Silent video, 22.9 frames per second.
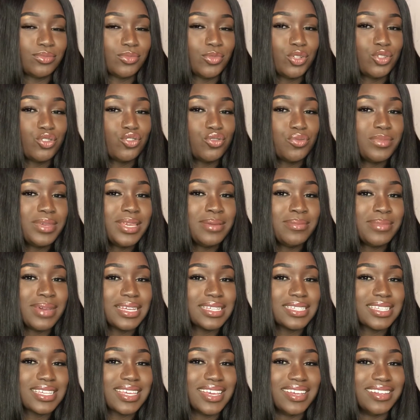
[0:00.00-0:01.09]
what you mean my
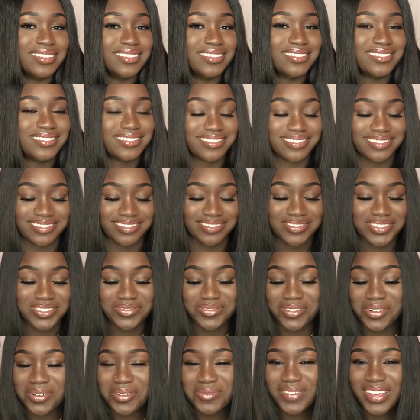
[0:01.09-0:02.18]
skin? What's
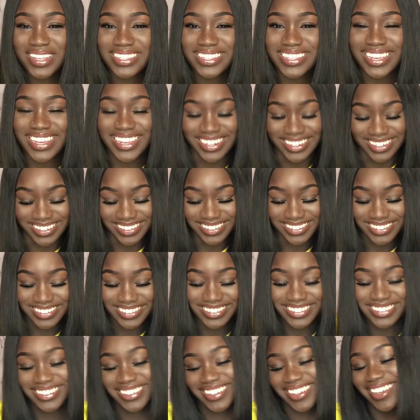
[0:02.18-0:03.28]
wrong with my skin?"
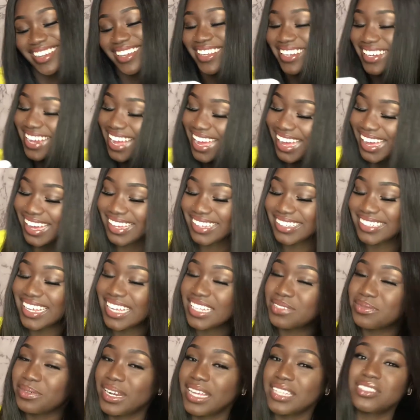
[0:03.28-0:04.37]
Nah,
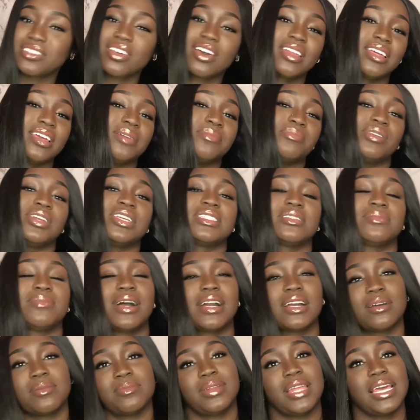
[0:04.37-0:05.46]
that's when I started embracing
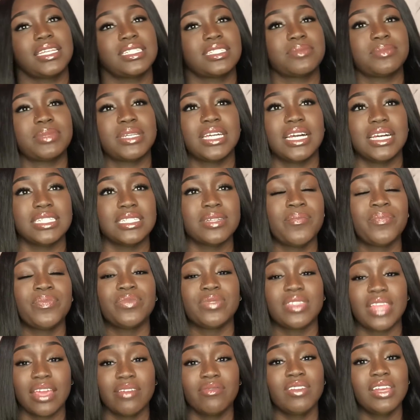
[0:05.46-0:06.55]
my complexion because
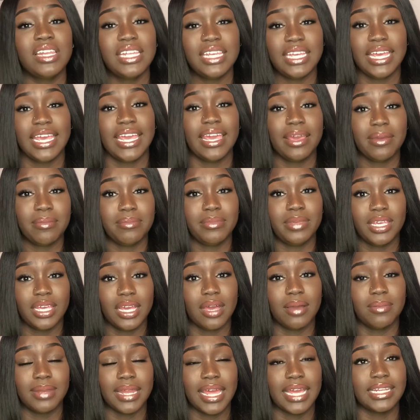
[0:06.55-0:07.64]
they really amped me
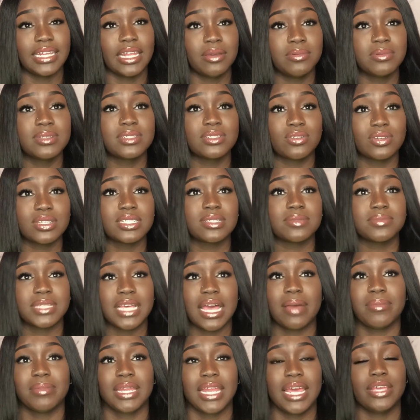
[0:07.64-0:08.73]
up. Like they was on some
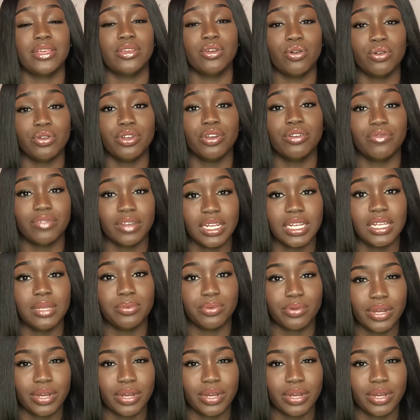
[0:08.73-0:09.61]
time and like, yo, you're really